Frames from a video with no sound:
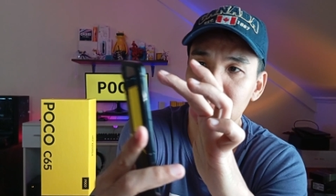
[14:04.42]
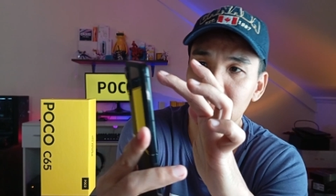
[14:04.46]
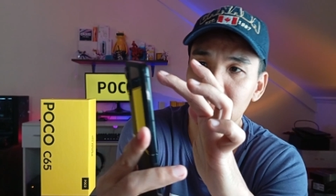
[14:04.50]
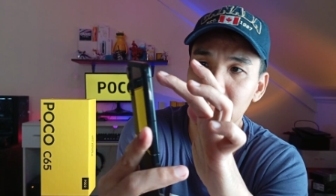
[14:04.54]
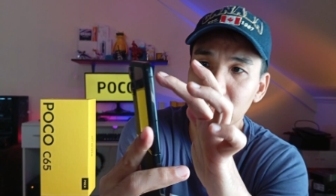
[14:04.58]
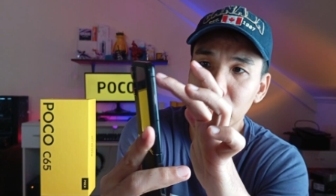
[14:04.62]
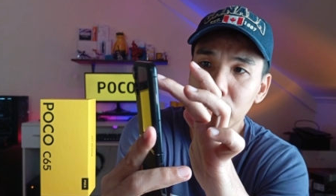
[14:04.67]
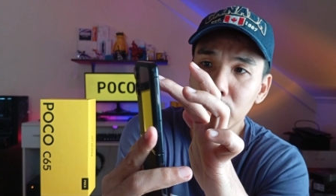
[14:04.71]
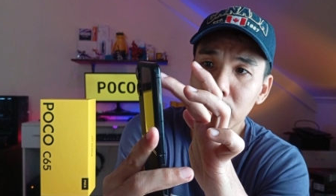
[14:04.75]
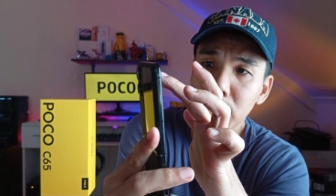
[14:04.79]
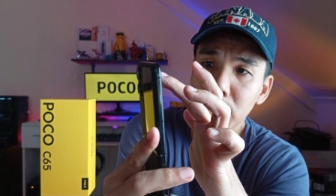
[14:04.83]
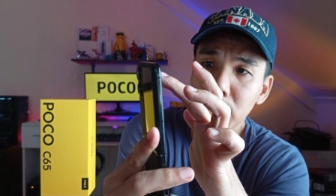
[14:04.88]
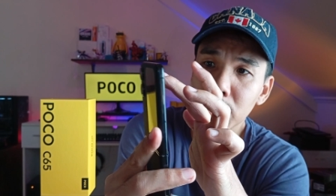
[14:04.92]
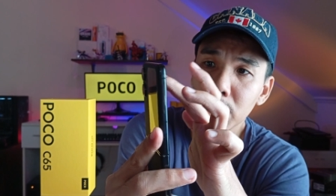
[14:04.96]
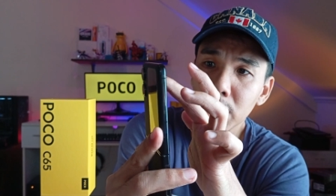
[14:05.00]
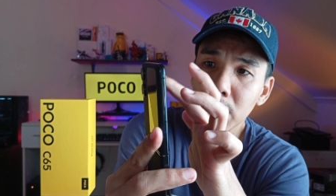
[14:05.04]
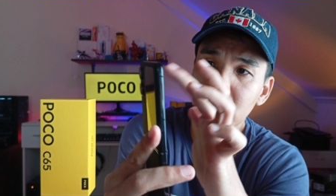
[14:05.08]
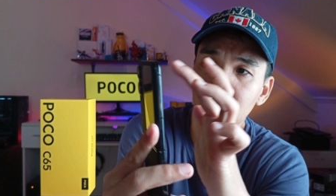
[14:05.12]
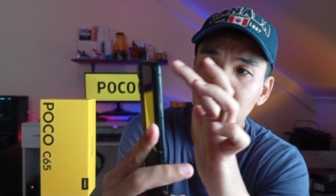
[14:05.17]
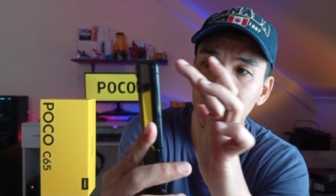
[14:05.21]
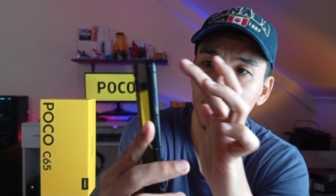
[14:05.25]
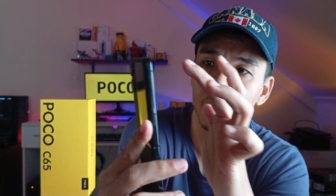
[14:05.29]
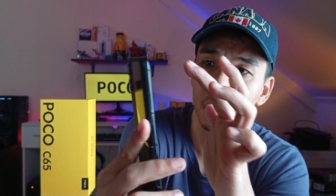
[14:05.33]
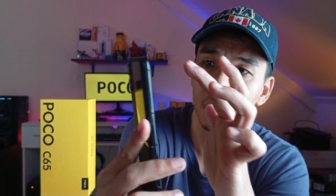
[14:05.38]
So what we're
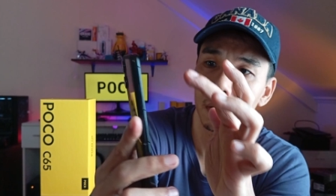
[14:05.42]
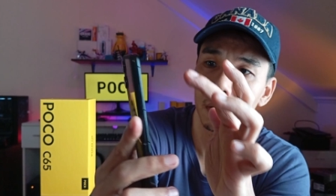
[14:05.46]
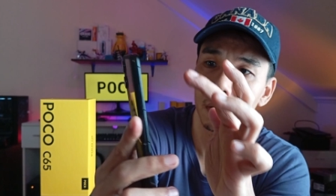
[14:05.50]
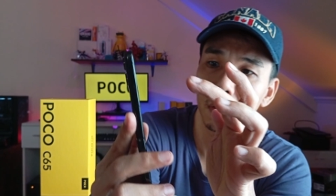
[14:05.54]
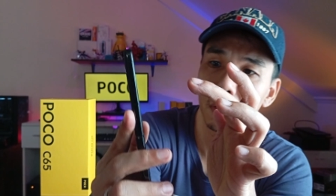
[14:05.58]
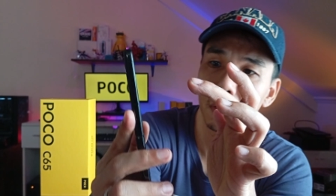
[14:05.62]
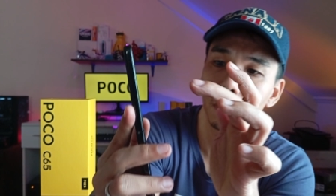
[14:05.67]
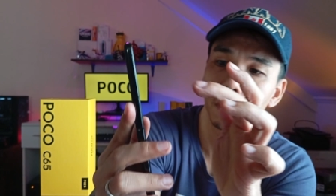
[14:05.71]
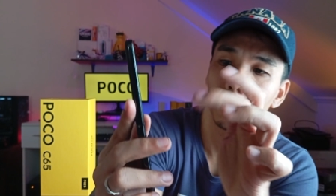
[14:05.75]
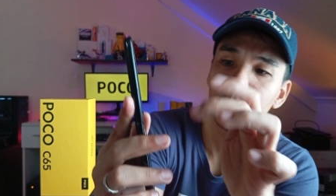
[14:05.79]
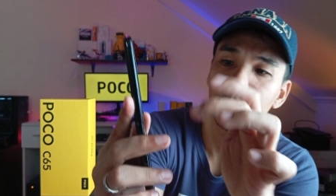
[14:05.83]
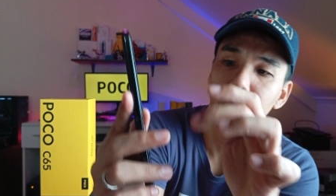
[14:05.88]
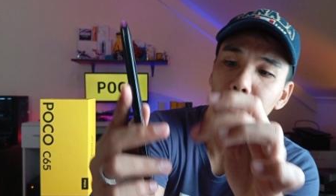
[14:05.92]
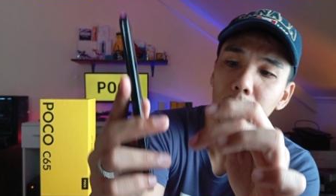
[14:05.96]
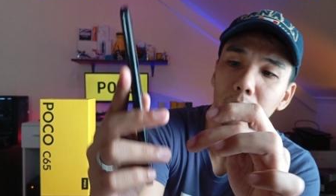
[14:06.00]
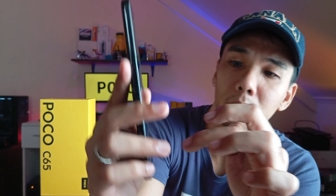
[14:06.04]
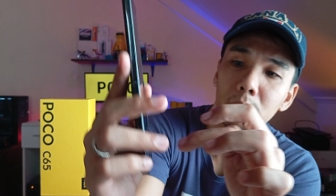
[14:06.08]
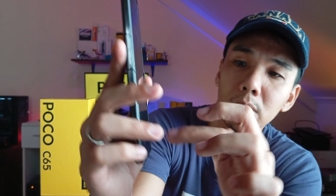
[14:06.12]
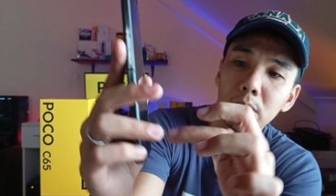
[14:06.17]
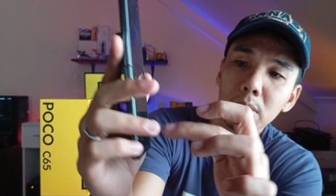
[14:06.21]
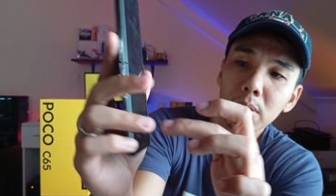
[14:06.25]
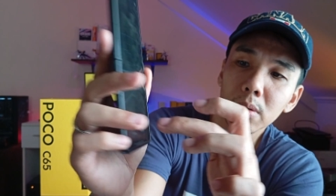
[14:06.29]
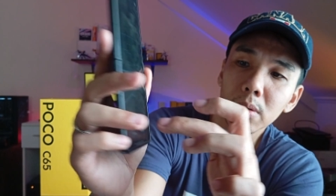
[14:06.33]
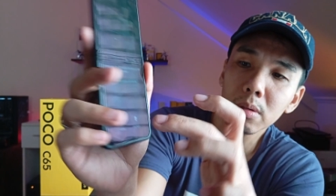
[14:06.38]
gonna do
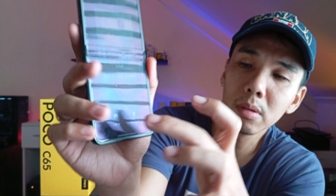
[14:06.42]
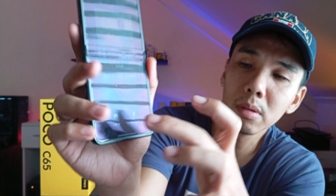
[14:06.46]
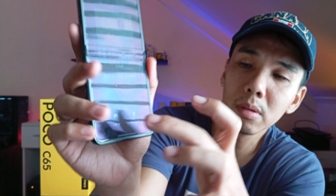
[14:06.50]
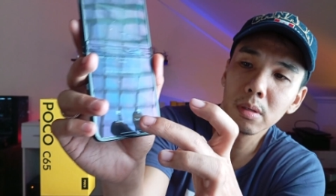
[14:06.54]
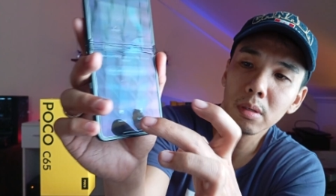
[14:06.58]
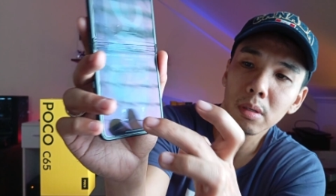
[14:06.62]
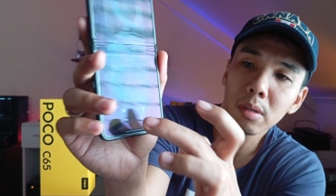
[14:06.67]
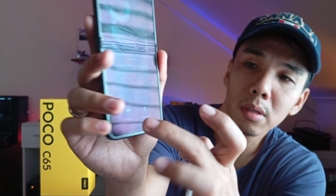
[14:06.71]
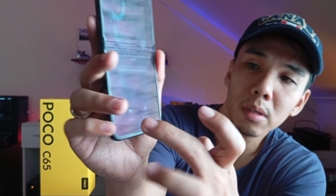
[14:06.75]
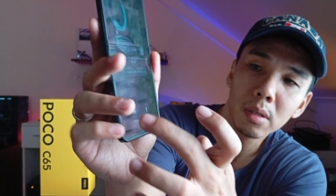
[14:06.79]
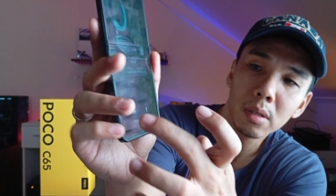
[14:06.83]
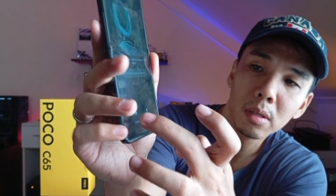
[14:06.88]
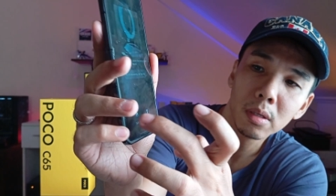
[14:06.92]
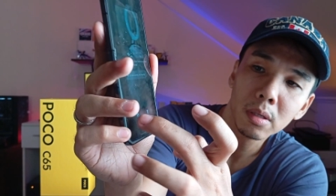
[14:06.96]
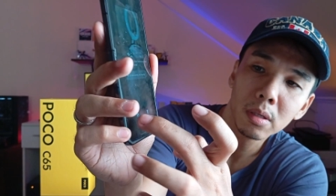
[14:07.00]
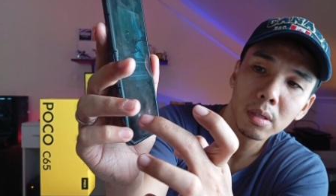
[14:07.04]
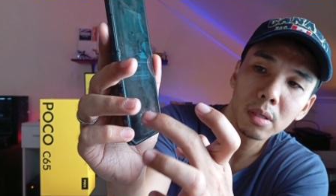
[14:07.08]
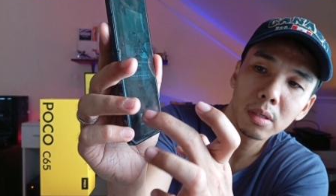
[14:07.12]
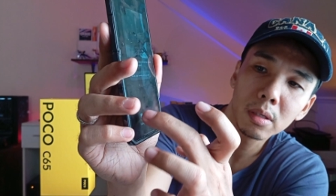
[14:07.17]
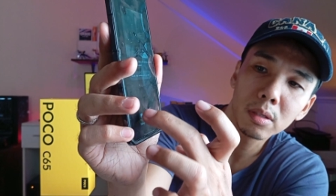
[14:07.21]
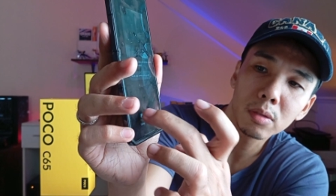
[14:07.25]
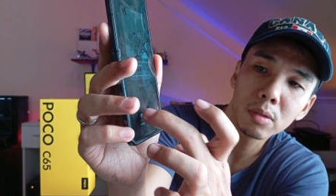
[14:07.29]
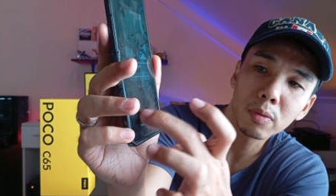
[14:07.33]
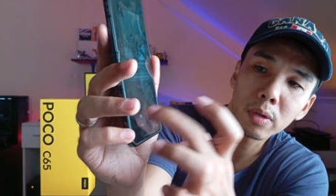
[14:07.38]

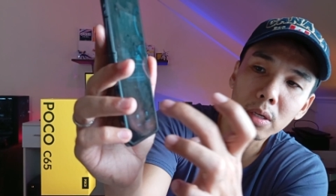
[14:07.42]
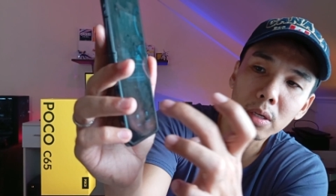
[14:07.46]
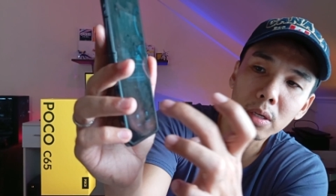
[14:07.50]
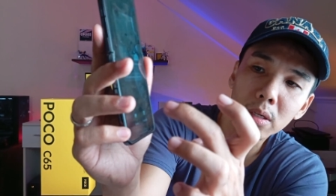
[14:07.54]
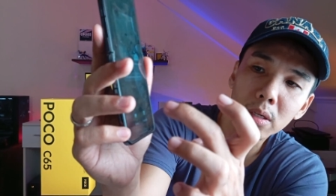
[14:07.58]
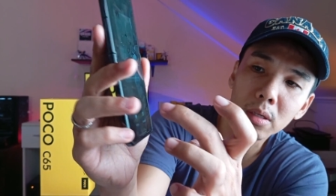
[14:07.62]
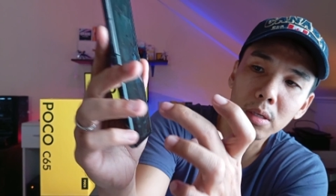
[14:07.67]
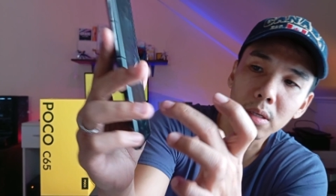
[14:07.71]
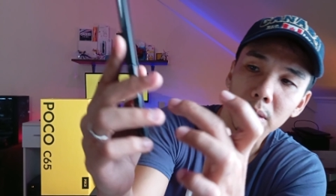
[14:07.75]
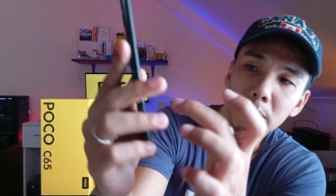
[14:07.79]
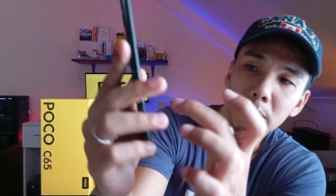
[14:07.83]
is we're gonna